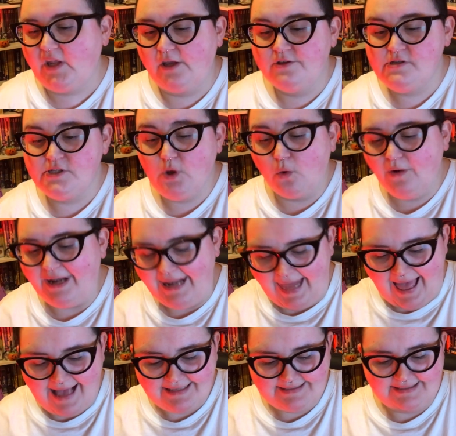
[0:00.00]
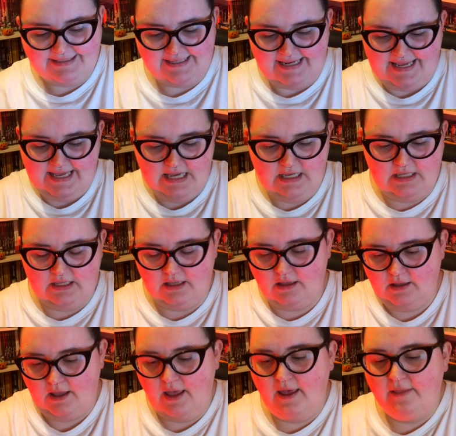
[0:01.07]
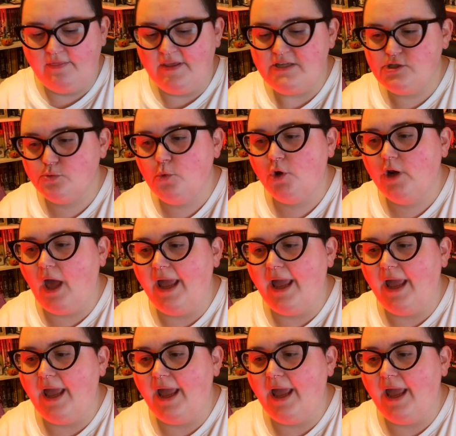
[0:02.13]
So lastly, this one